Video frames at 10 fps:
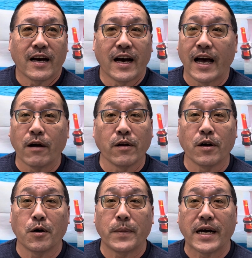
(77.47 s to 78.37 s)
I don't
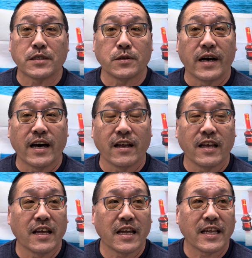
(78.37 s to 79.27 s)
know about you.
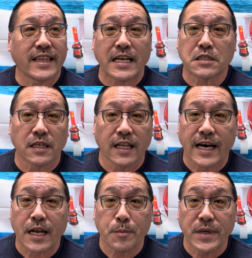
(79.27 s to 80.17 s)
That's a
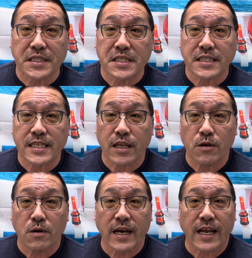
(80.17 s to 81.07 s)
lot of business that
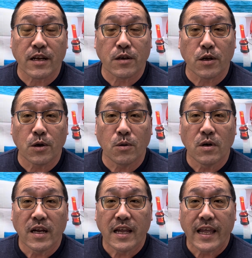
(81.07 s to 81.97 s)
you got to do,
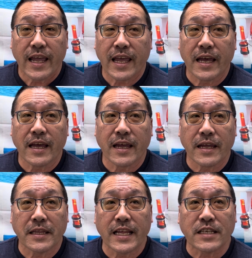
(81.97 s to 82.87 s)

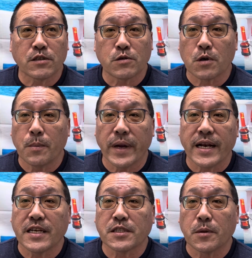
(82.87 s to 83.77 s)
and that's a
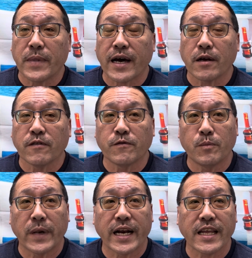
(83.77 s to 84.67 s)
tremendous amount of
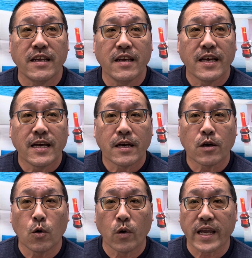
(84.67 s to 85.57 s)
money
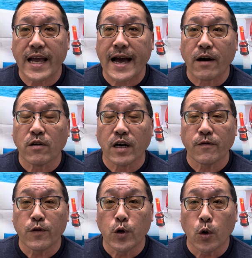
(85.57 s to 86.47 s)
going out of
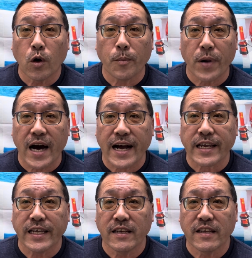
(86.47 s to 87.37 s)
your
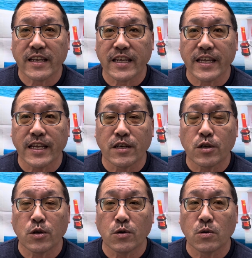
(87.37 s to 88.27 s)
pocket
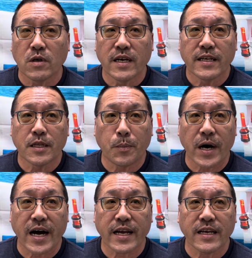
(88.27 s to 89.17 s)
into the
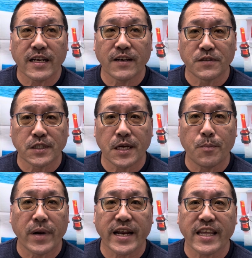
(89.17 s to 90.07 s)
pocket of
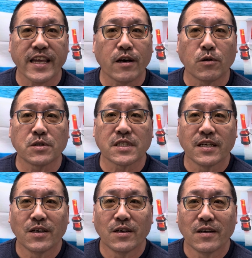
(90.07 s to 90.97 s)
somebody else
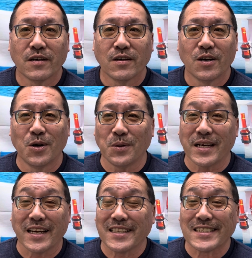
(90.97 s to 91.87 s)
who
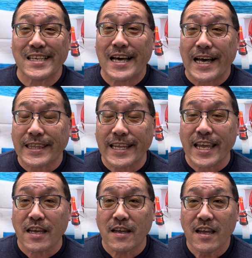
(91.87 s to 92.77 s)
does
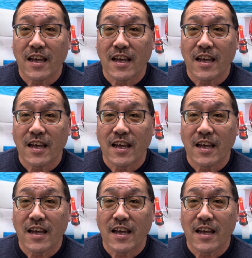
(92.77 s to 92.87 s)
nothing